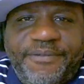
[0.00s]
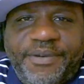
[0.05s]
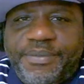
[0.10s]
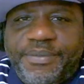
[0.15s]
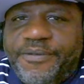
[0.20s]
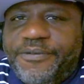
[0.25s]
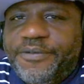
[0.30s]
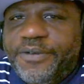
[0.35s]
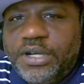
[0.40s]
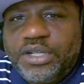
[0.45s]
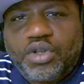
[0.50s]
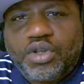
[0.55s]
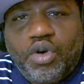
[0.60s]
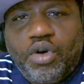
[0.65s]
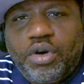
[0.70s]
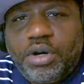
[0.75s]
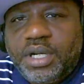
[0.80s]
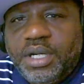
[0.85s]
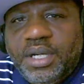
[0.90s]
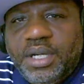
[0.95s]
from the first
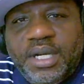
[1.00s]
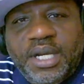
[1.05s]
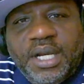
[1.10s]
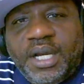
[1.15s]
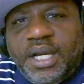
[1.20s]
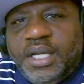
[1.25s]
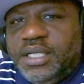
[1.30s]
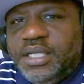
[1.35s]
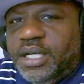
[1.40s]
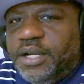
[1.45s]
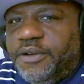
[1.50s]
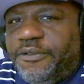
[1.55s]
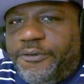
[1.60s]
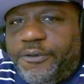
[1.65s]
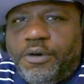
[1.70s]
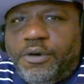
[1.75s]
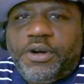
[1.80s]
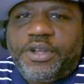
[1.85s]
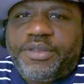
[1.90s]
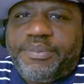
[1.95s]
quarter to the
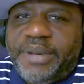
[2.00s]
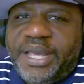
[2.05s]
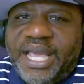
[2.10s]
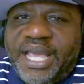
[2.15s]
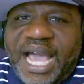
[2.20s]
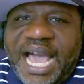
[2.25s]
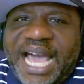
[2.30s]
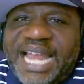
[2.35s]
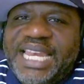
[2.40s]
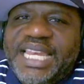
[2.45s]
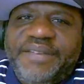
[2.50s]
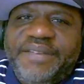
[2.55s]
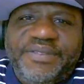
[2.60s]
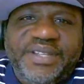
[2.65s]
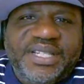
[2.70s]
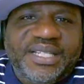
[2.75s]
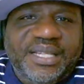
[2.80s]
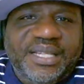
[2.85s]
fourth. Man, I didn't even